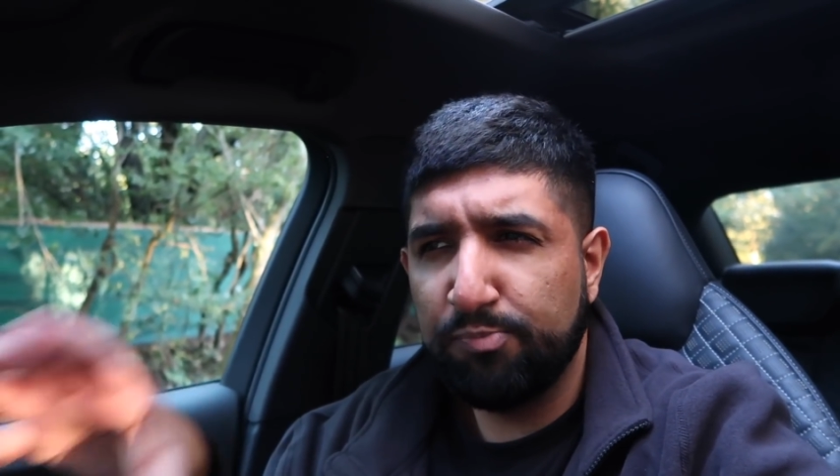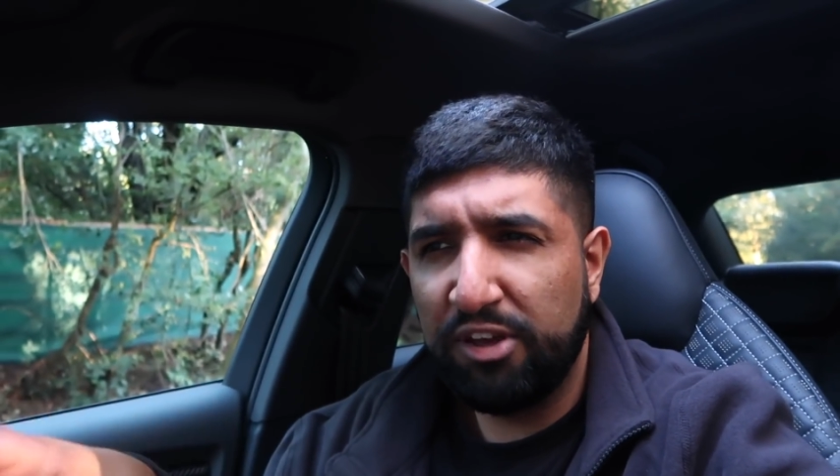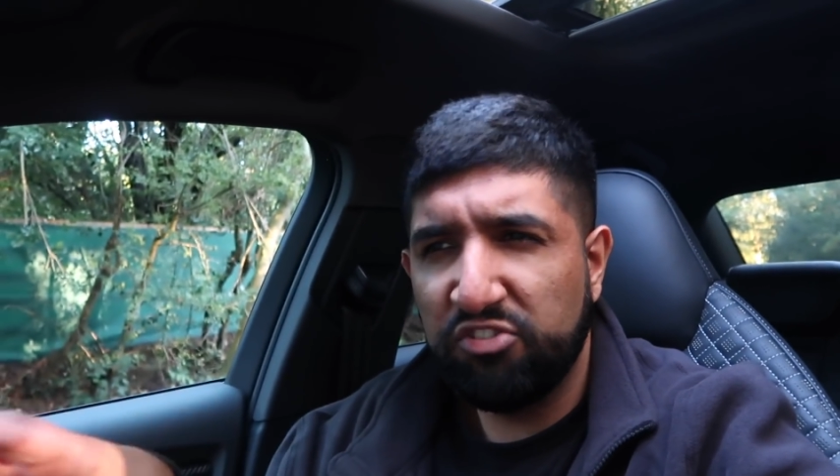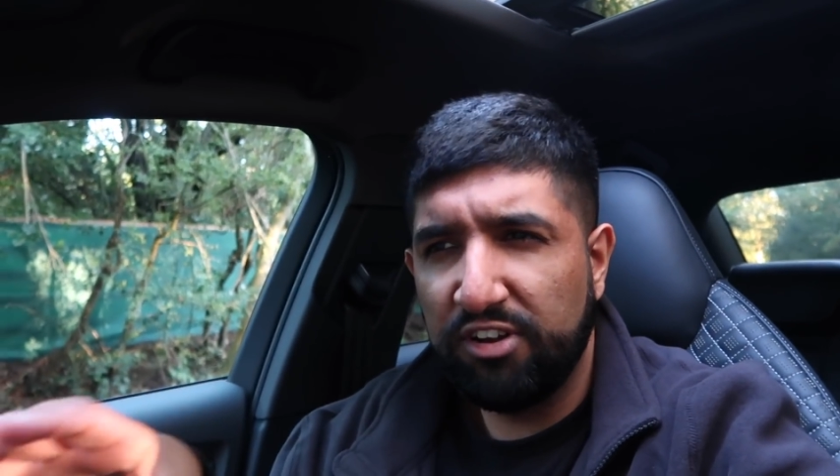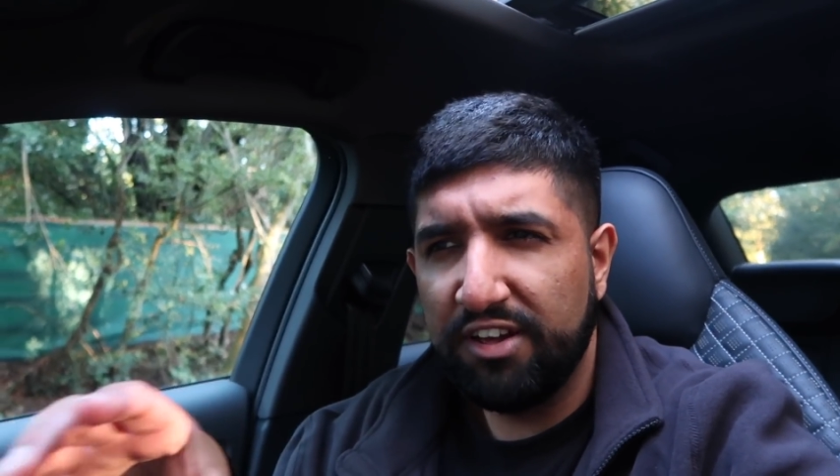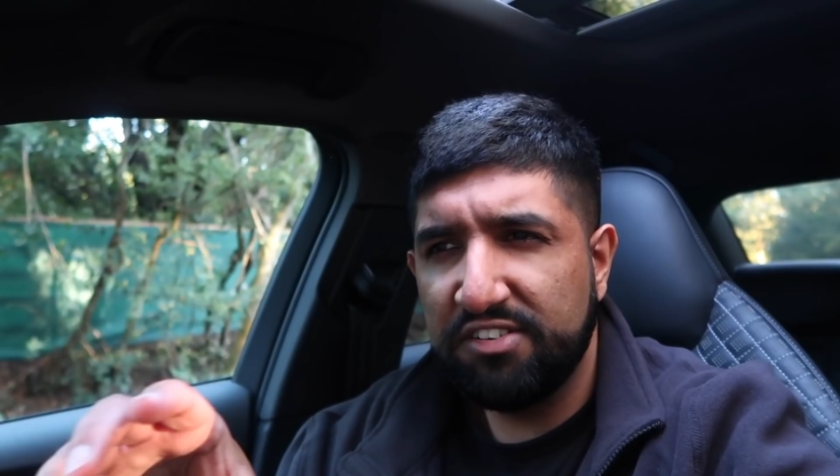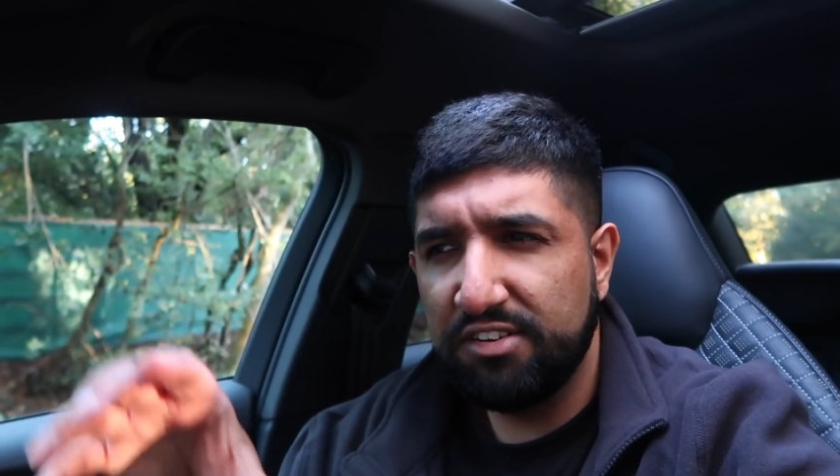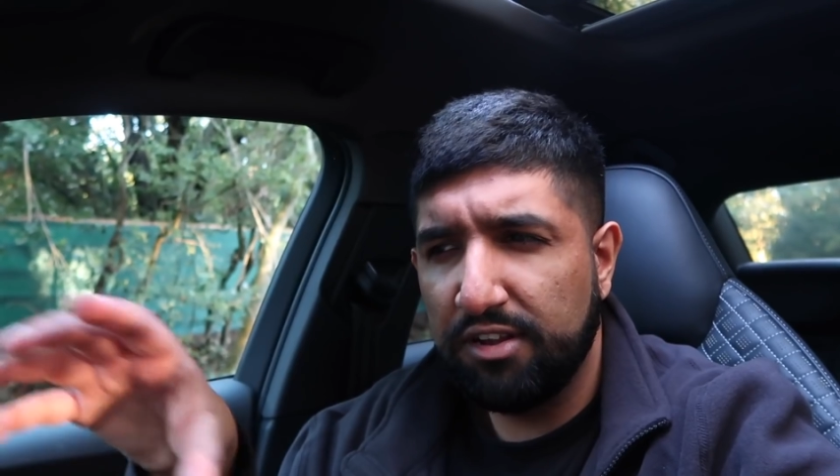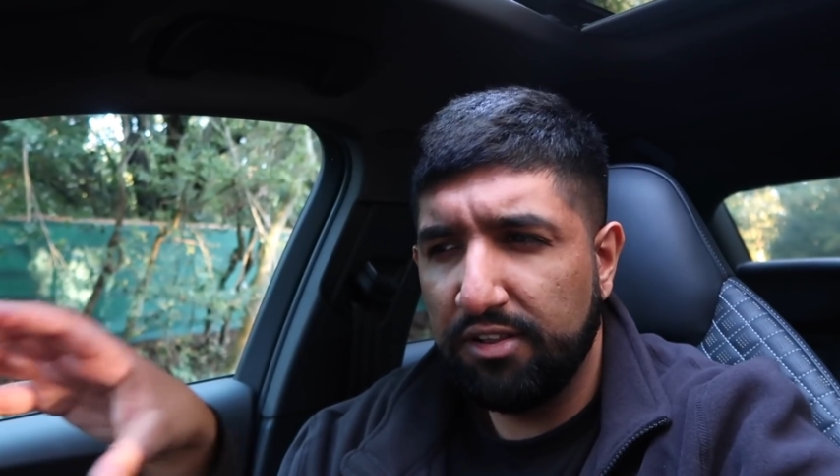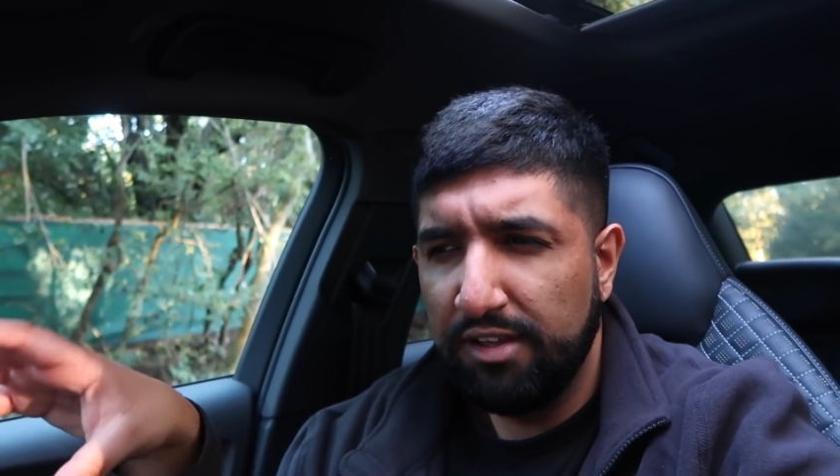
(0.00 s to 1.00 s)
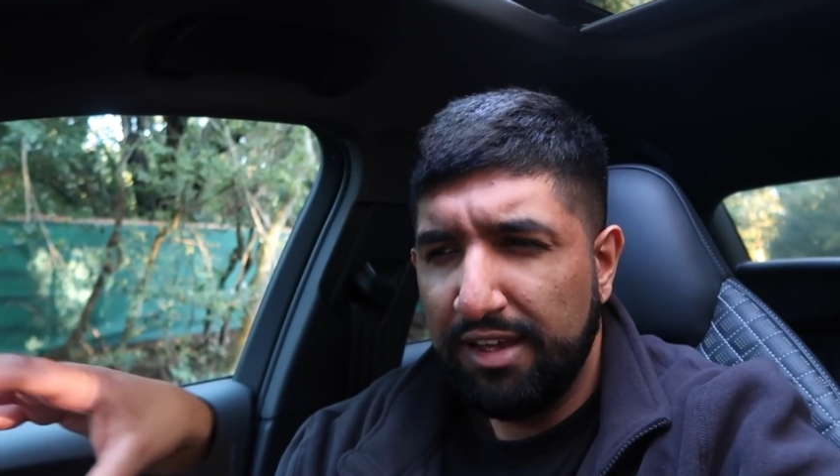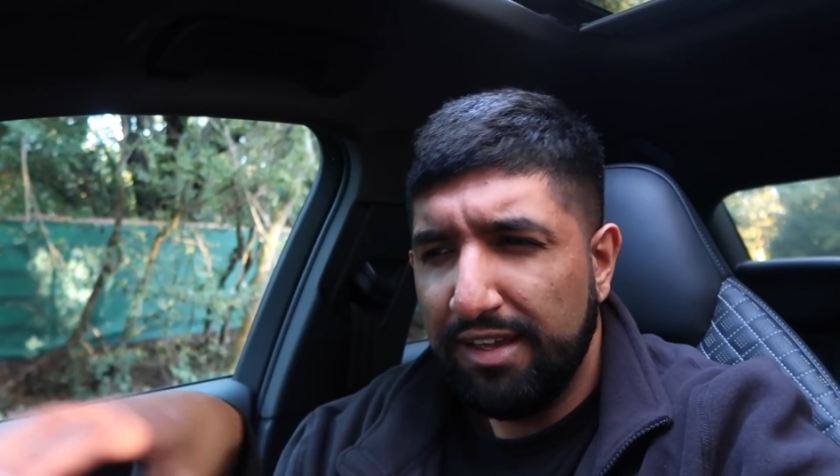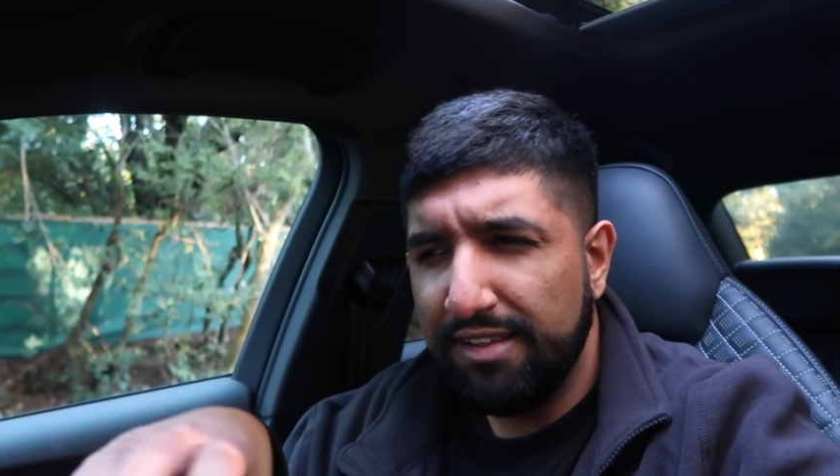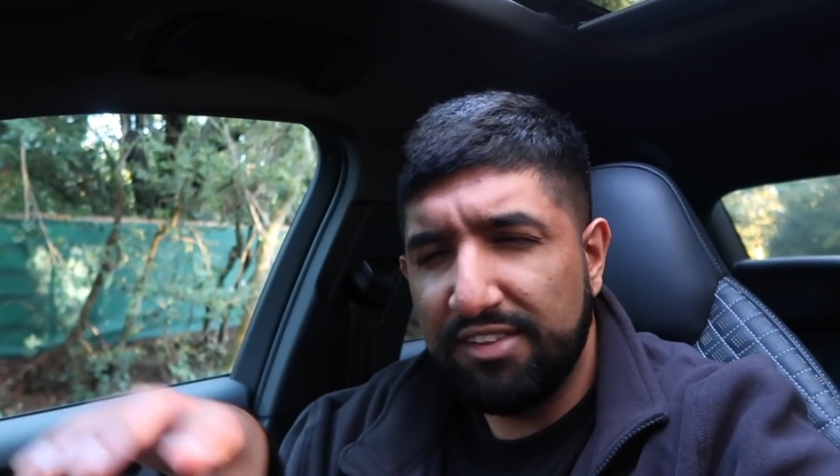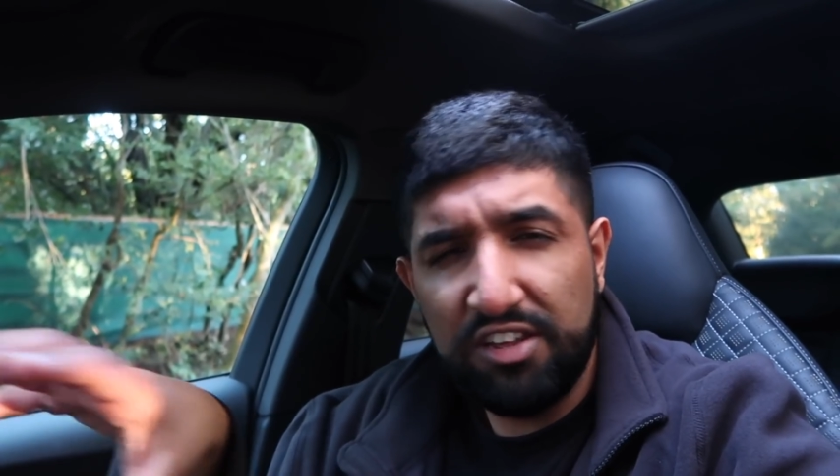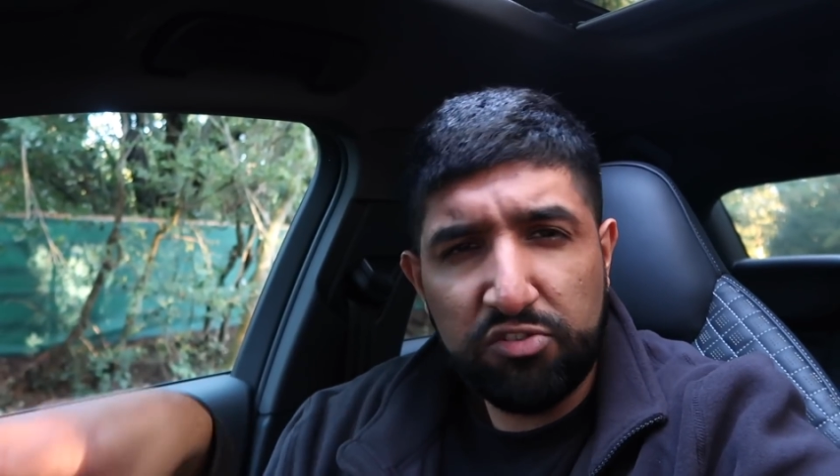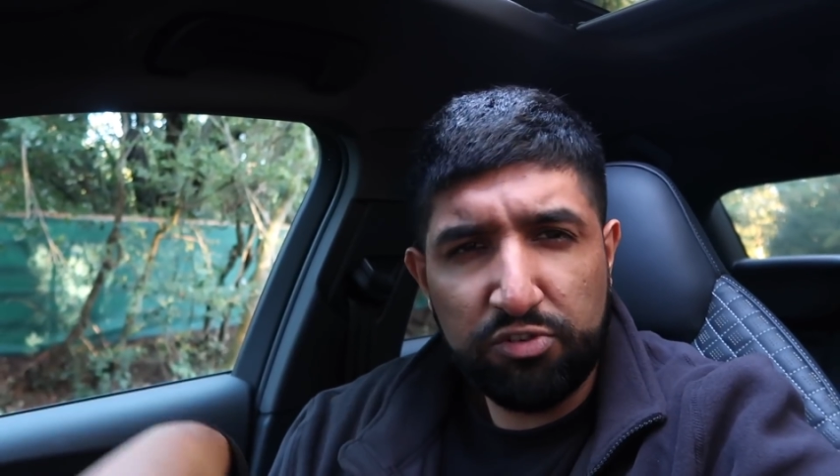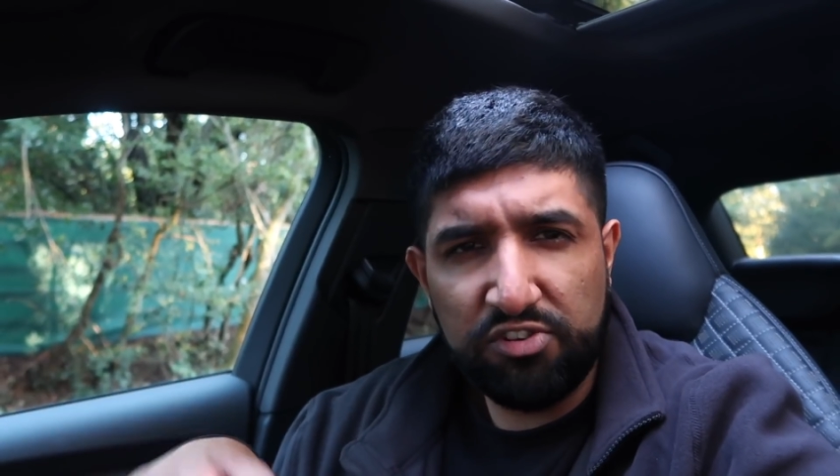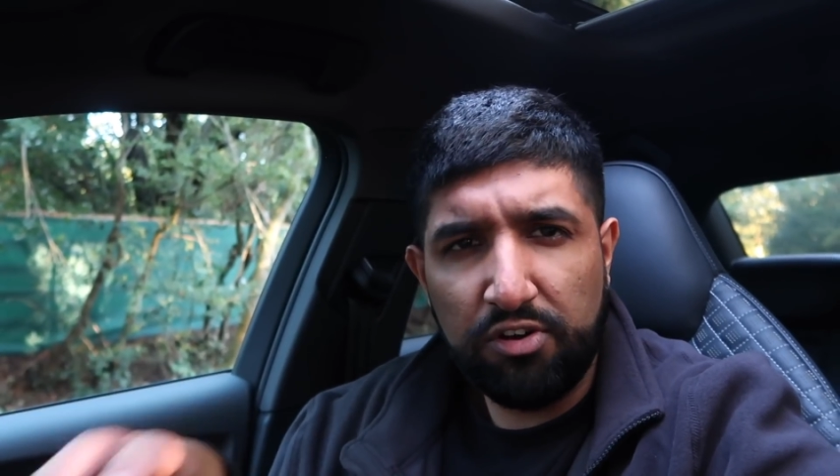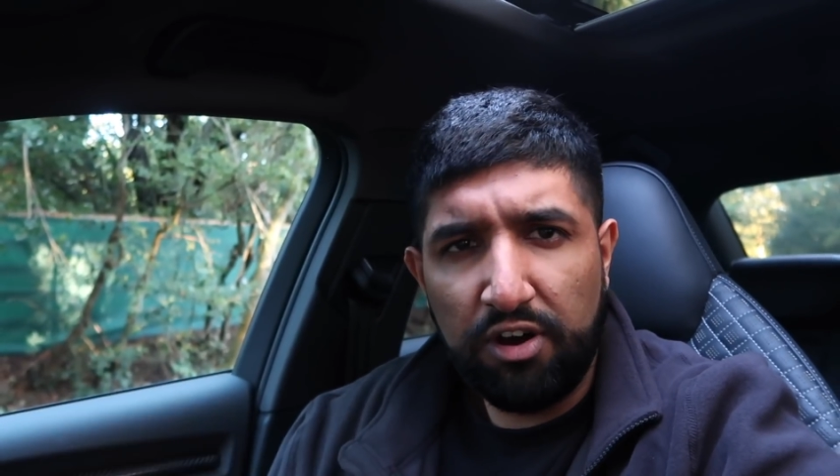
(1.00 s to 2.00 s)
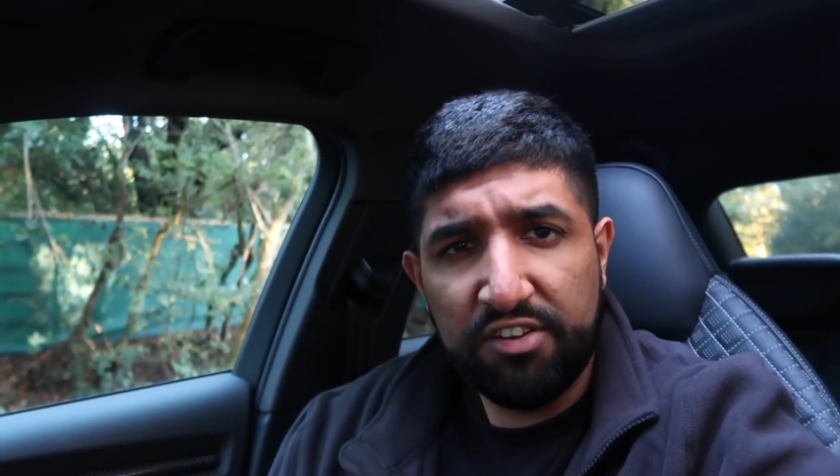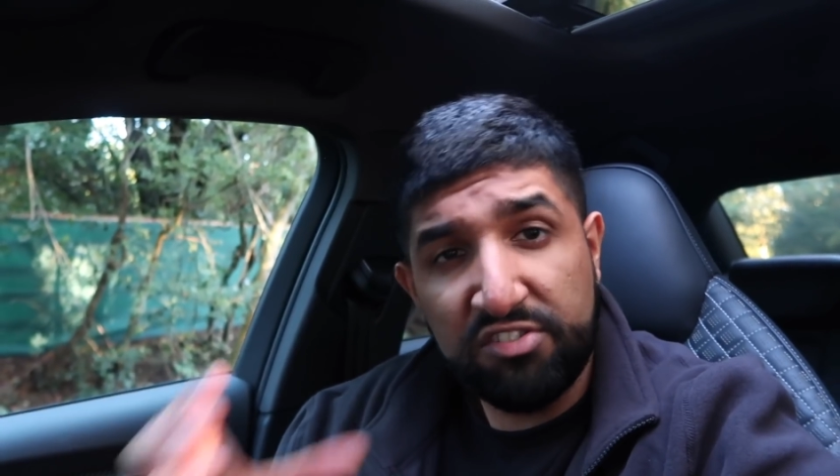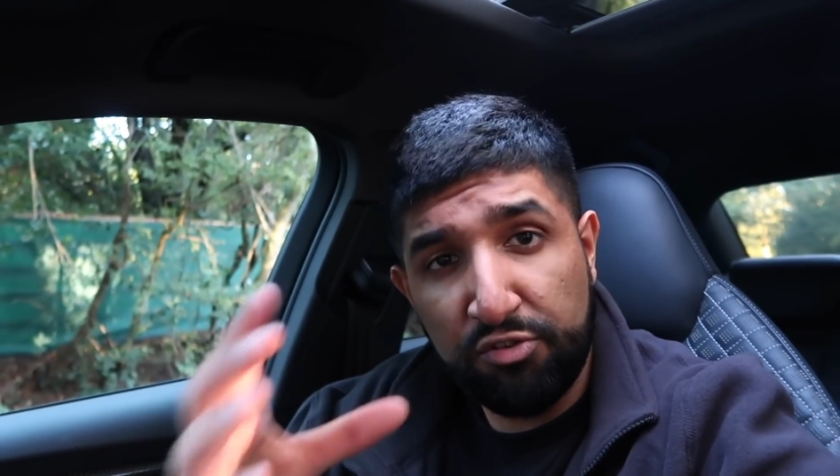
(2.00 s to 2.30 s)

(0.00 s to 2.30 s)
specializing in these sorts of cars.